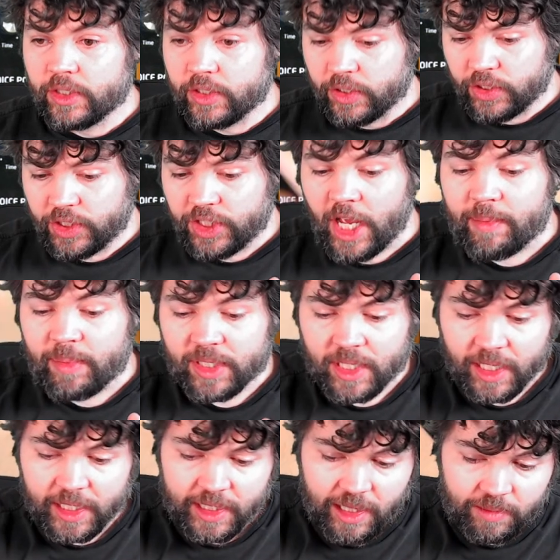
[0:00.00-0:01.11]
shape it a
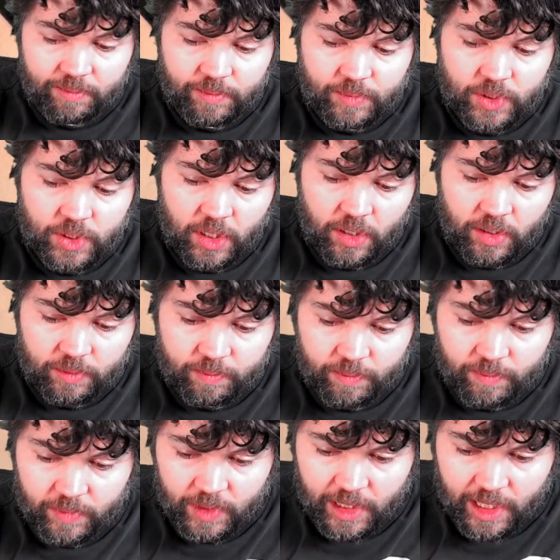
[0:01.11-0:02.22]
little. So
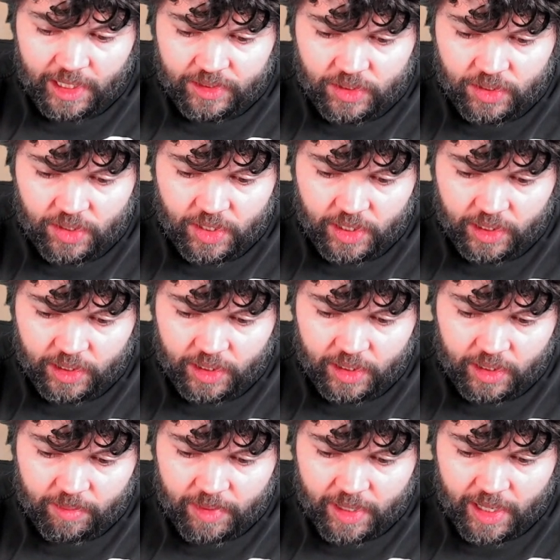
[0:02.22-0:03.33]
let's think
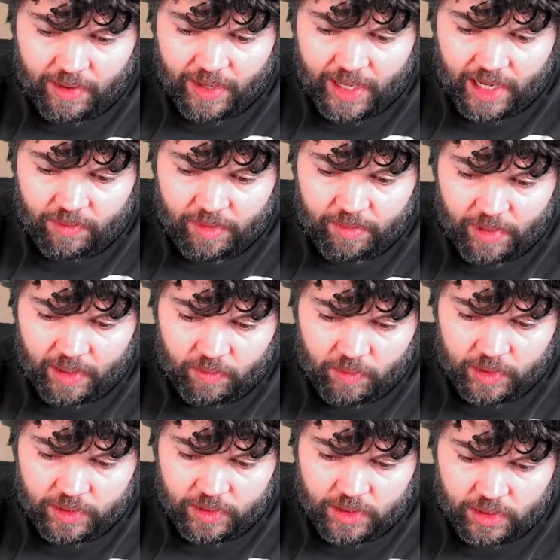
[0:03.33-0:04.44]
about how we might
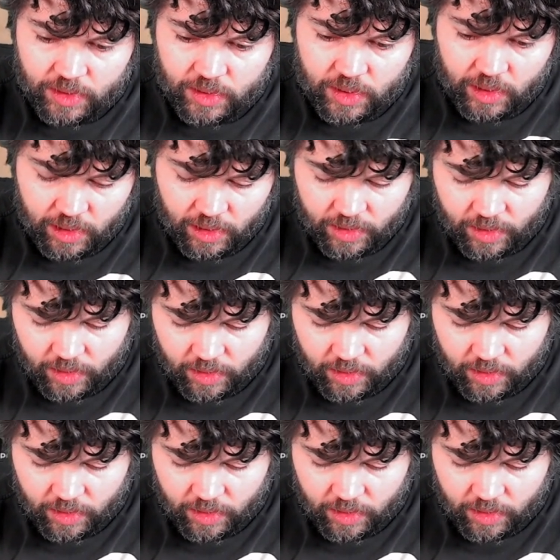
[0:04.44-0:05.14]
want it to look.